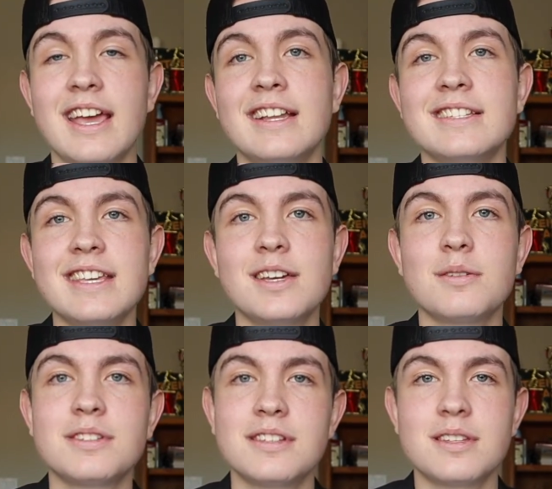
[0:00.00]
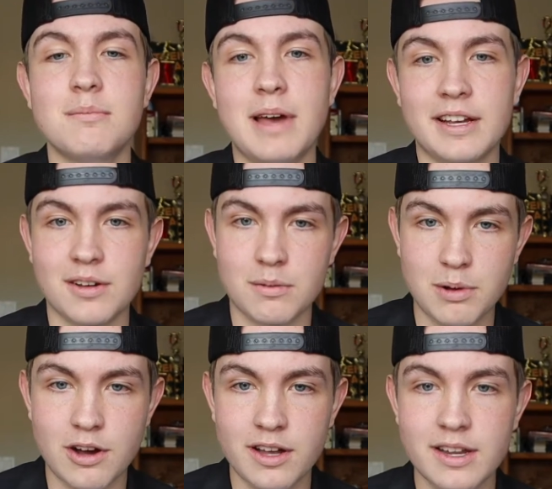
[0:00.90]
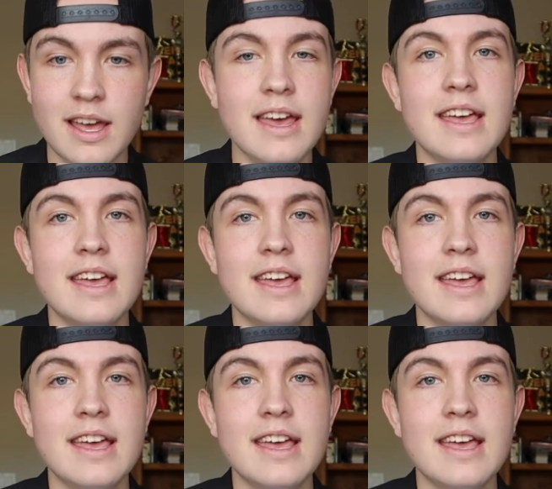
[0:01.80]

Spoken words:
and his ecosystem backyard pond.